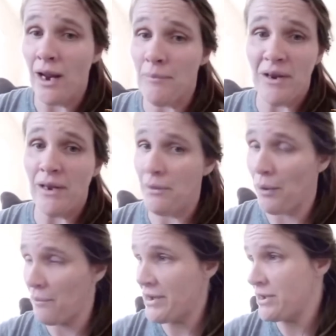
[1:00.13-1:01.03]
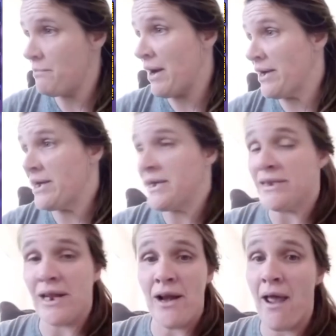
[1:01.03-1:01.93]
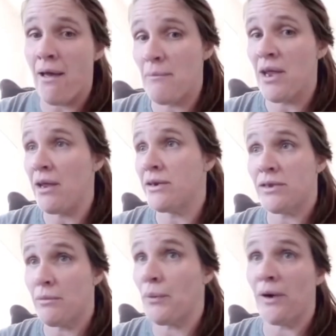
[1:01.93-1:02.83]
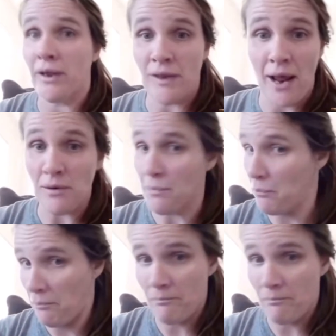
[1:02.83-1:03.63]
I mean, he brought me to my knees and had me to the point that I was